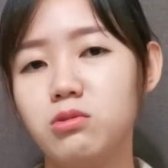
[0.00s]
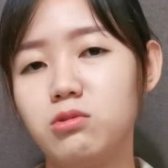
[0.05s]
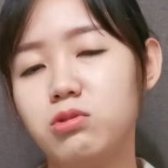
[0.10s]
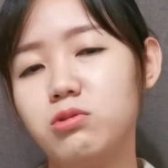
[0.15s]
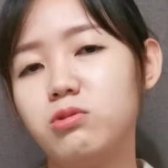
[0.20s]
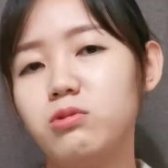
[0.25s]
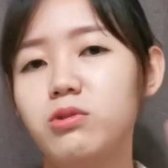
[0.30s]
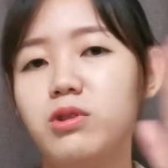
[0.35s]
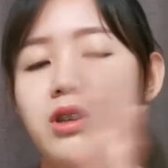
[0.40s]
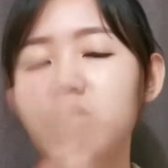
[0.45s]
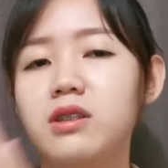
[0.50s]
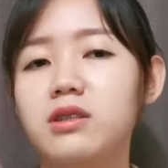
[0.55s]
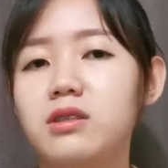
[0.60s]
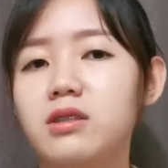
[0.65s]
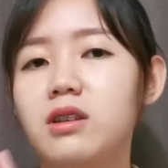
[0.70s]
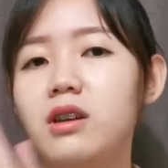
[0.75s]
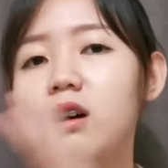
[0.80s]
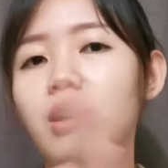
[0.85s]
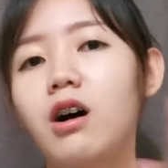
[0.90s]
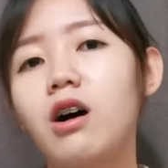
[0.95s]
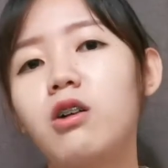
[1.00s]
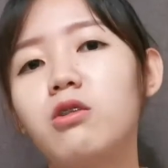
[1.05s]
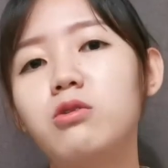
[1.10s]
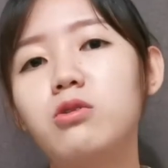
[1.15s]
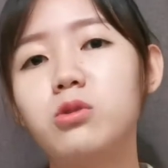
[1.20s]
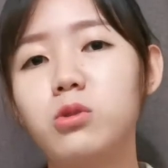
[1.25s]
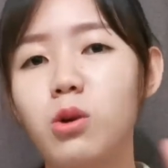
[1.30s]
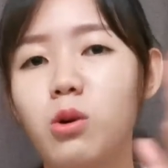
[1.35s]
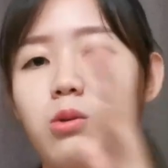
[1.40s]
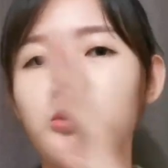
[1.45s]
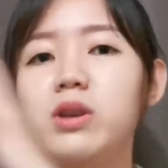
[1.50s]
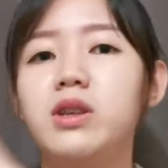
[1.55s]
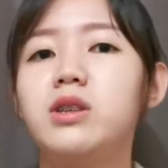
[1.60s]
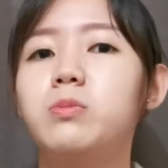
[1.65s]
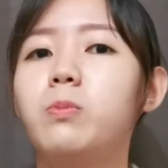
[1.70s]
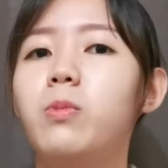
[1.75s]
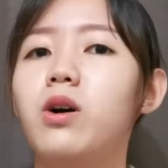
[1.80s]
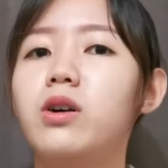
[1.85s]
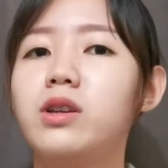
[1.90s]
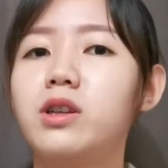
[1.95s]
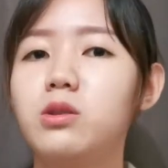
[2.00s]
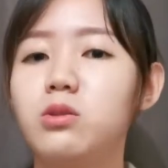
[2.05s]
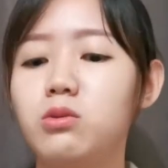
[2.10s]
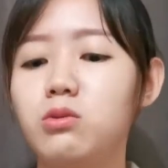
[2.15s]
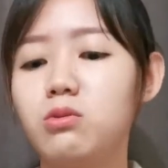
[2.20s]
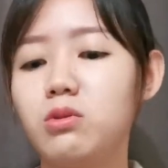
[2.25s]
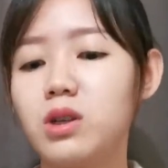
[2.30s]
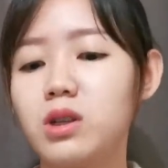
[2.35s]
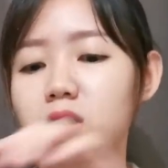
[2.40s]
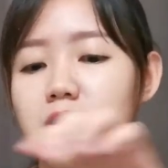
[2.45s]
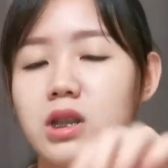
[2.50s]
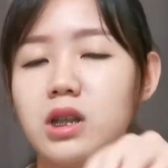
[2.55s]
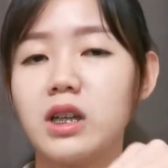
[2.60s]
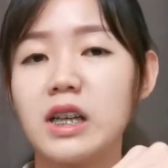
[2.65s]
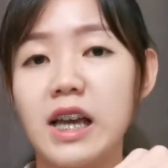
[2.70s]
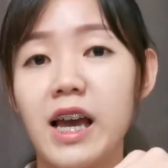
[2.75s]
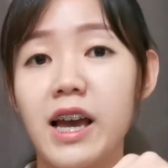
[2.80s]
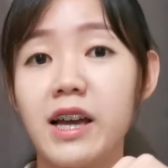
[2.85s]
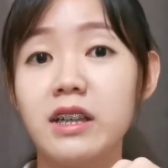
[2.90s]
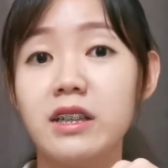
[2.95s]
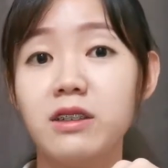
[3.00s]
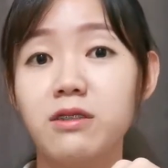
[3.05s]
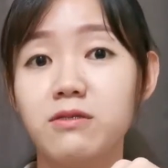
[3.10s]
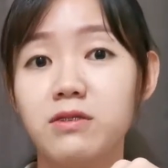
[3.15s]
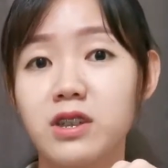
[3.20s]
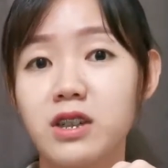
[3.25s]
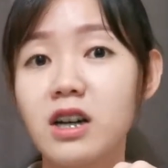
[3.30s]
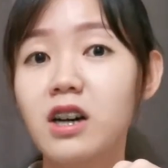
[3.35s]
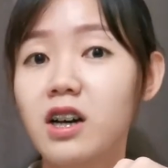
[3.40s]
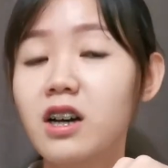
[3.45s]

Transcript: twist or roll his body towards the caregiver.